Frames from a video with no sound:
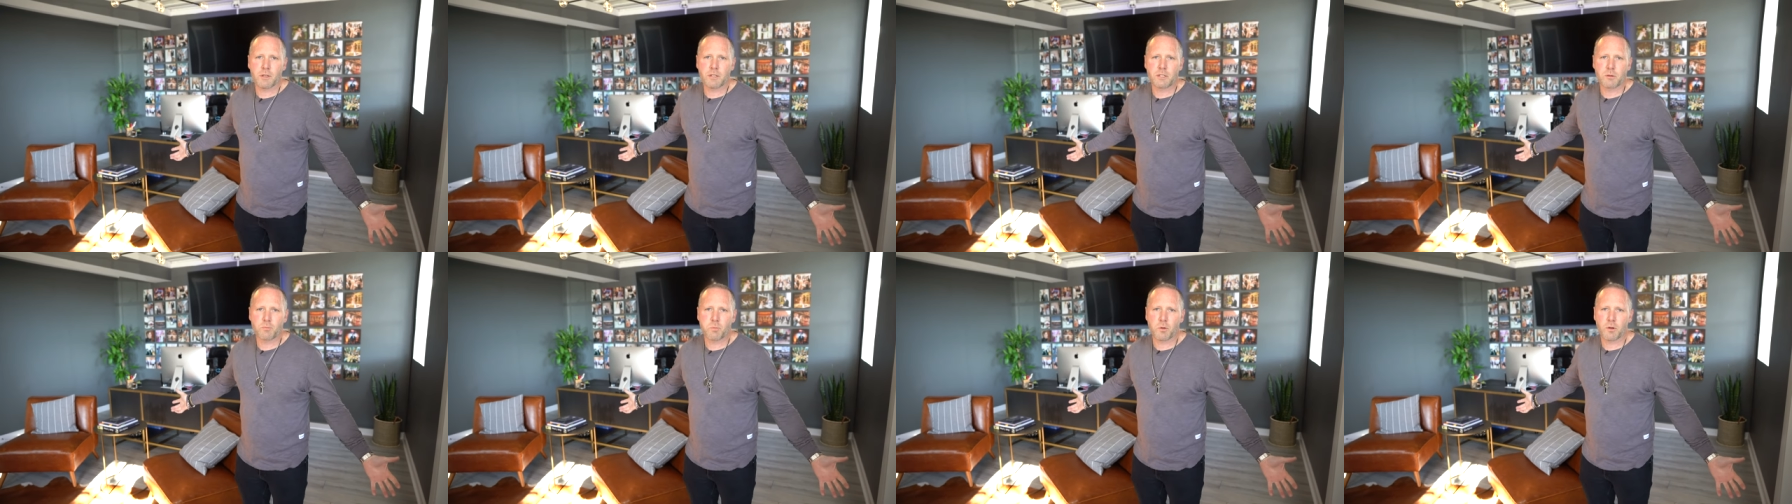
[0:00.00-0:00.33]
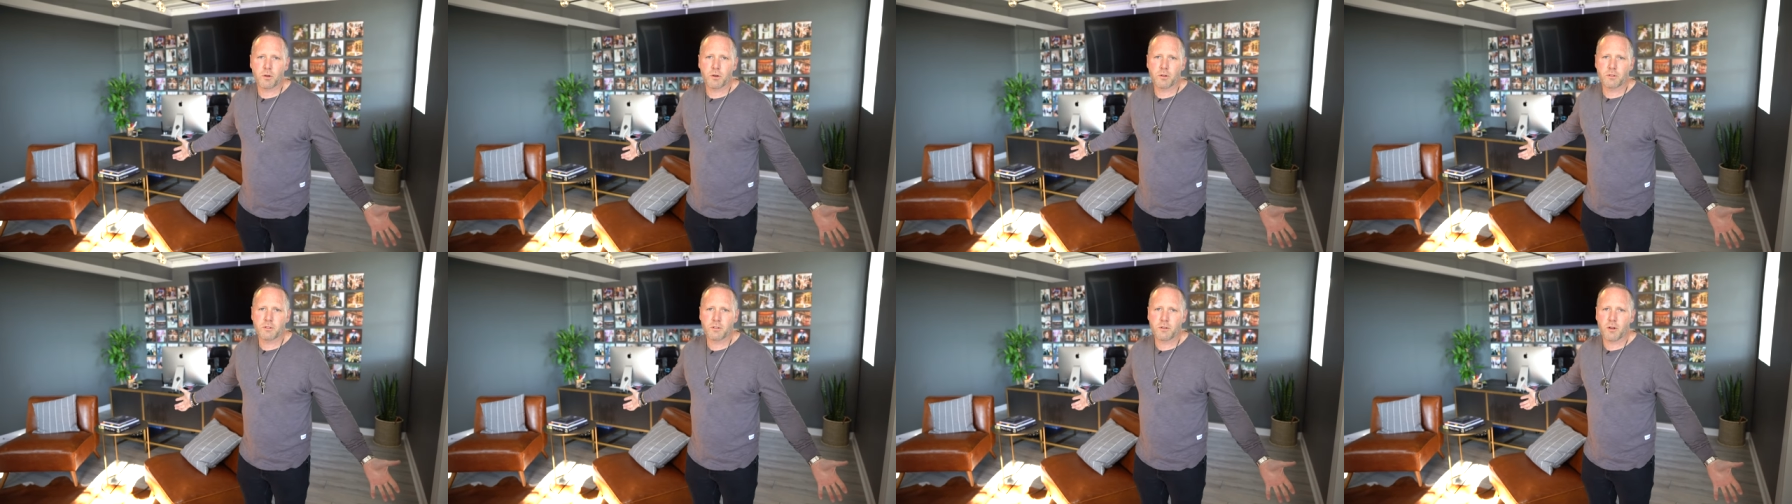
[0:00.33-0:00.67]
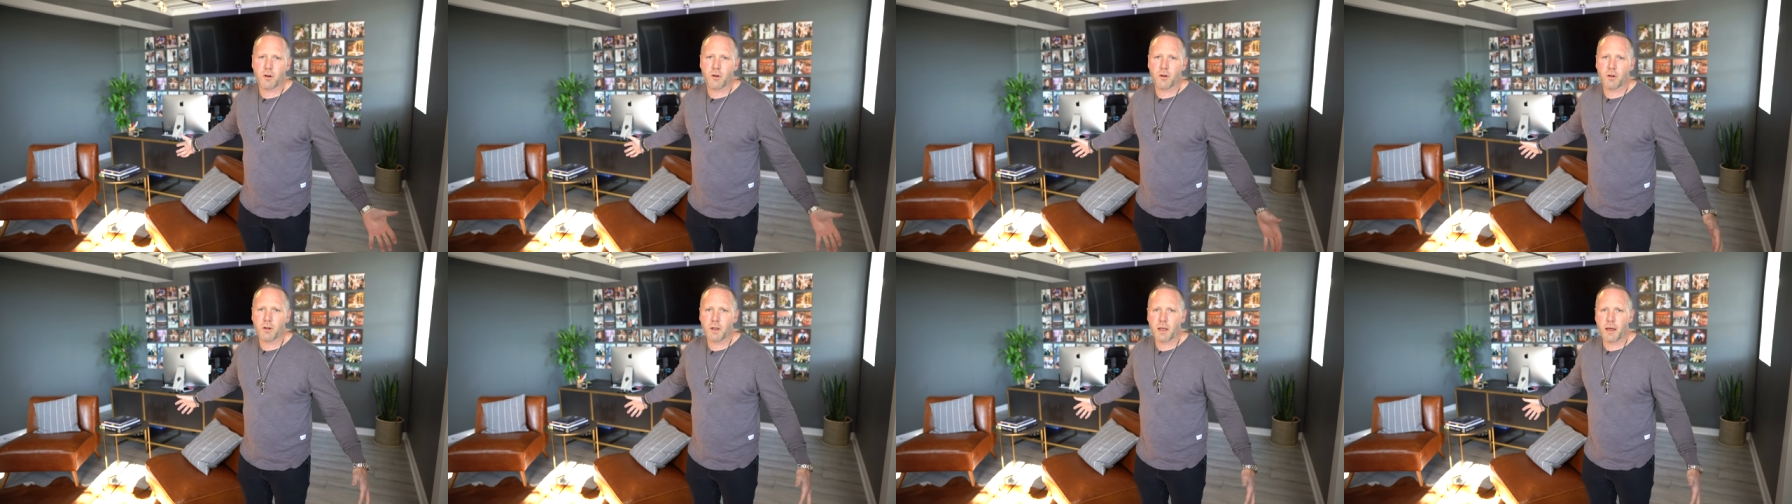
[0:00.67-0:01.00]
splurged
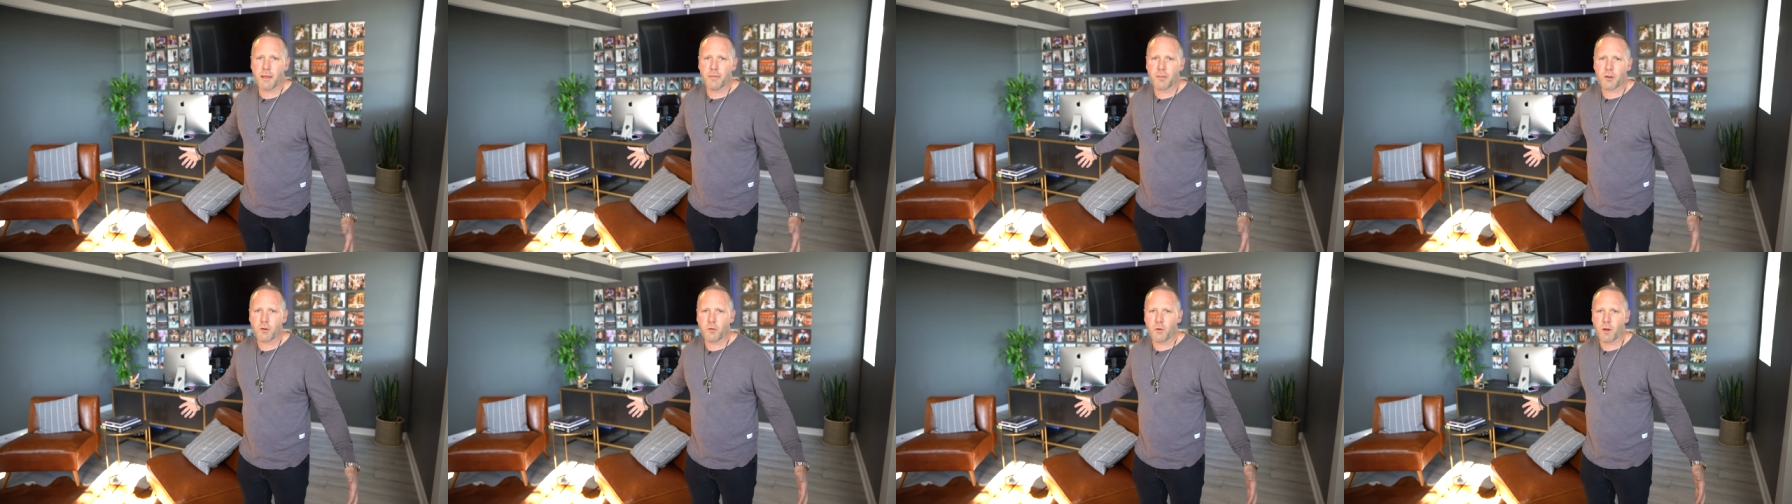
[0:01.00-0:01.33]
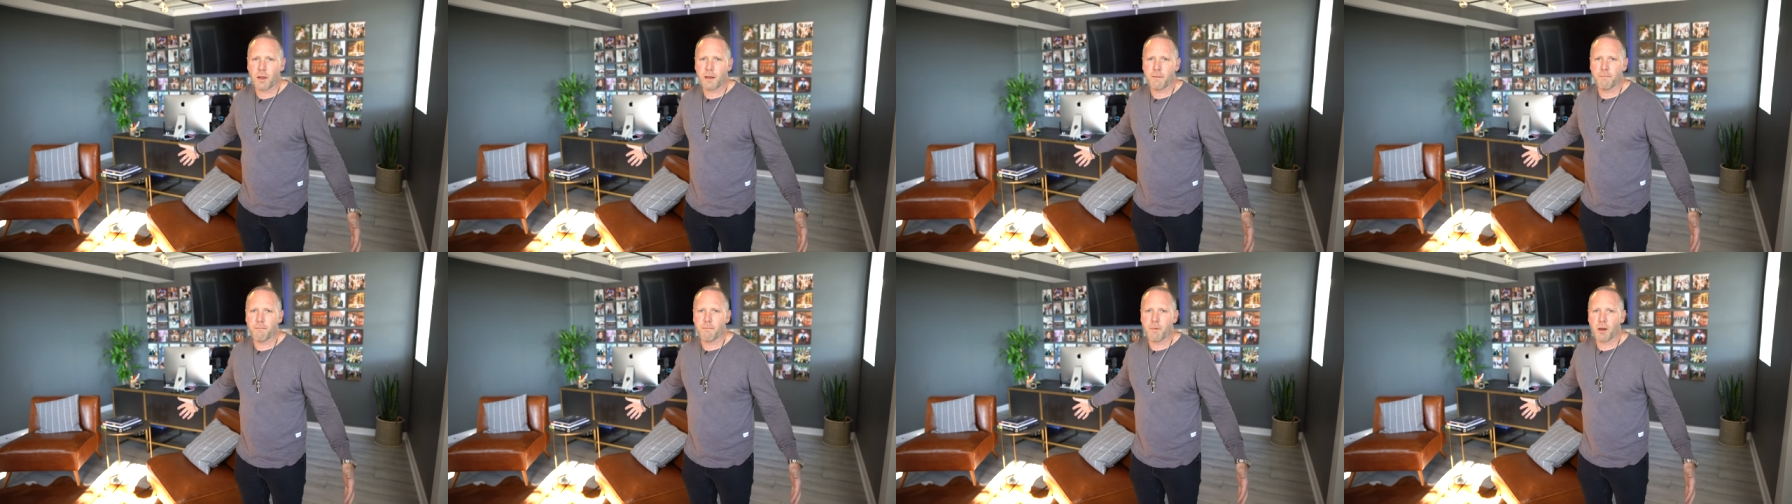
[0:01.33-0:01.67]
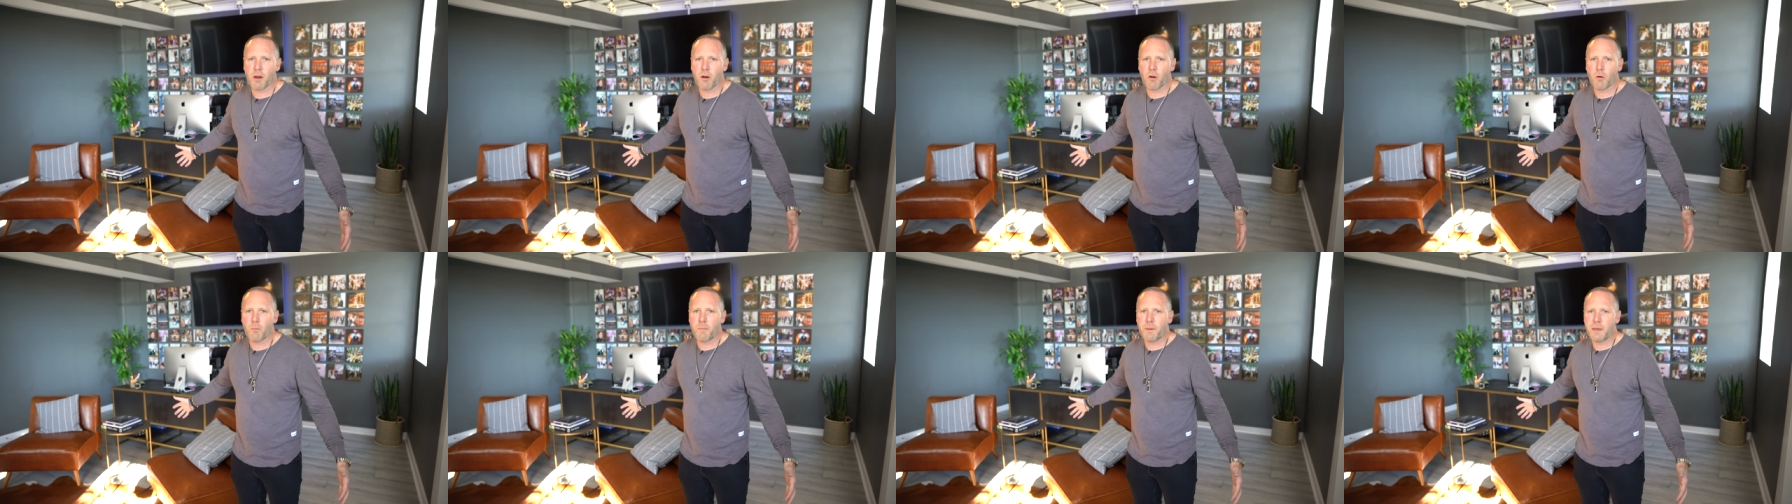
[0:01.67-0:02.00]
on. Got the Crate and
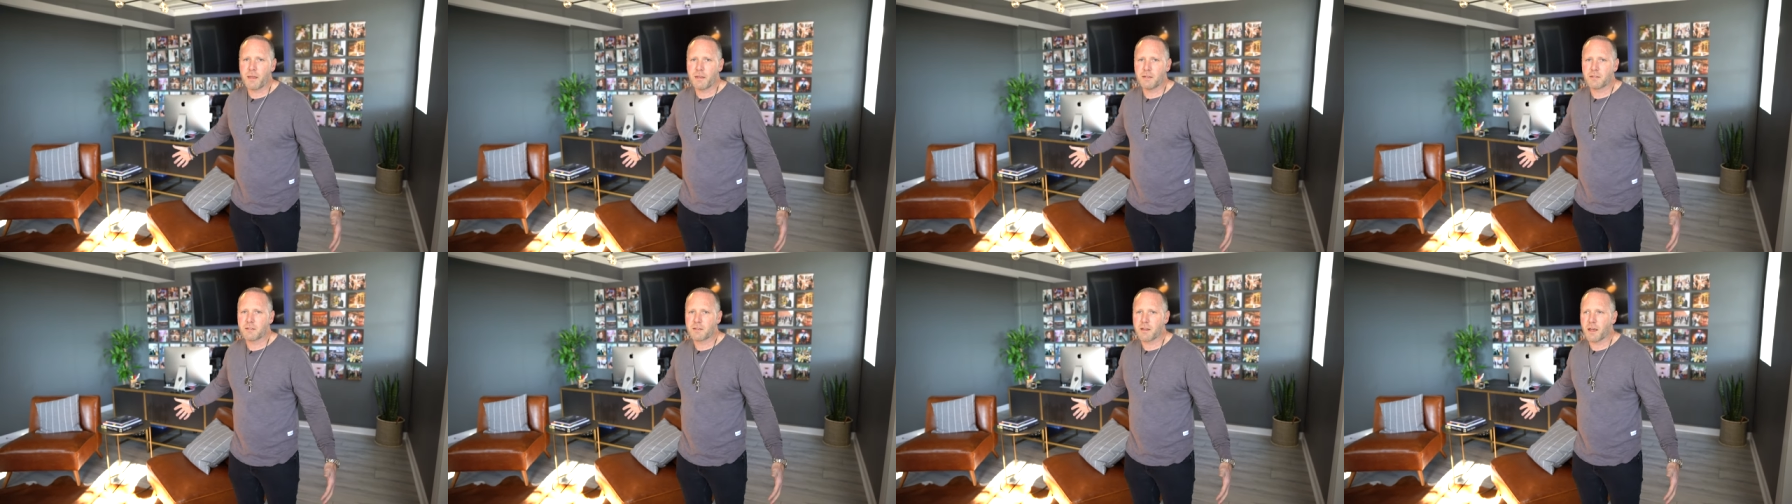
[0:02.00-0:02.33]
Barrel piece